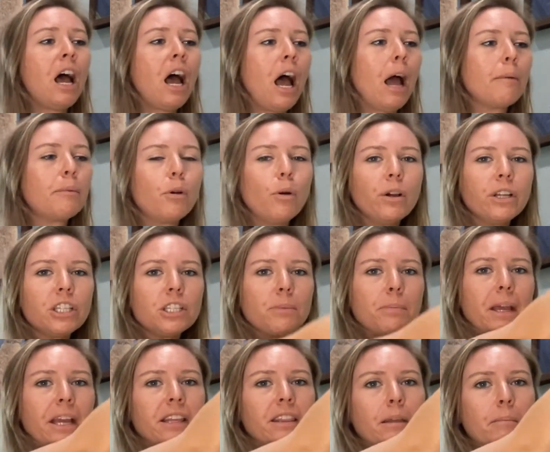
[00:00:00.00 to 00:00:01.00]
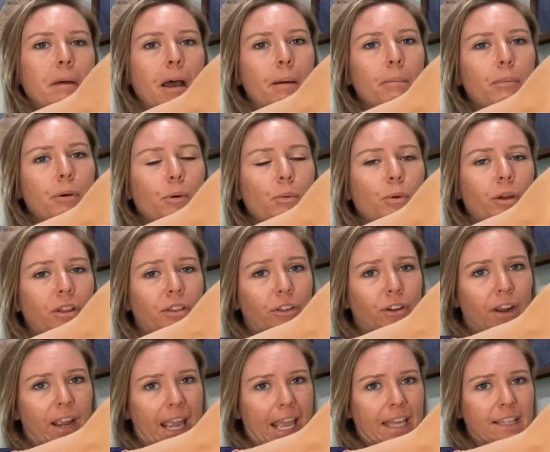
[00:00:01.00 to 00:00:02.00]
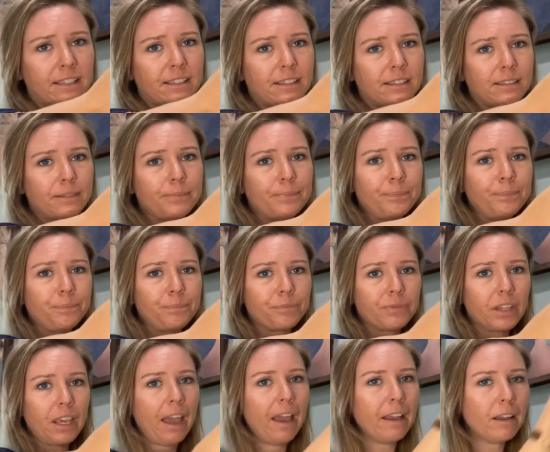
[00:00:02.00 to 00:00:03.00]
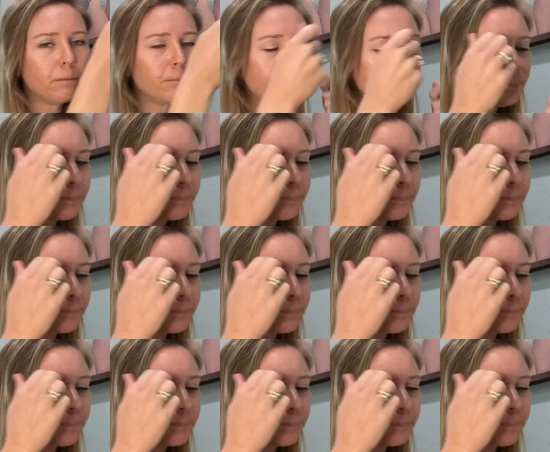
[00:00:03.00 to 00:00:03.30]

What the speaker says: I'm going to pick them up with their hands, okay?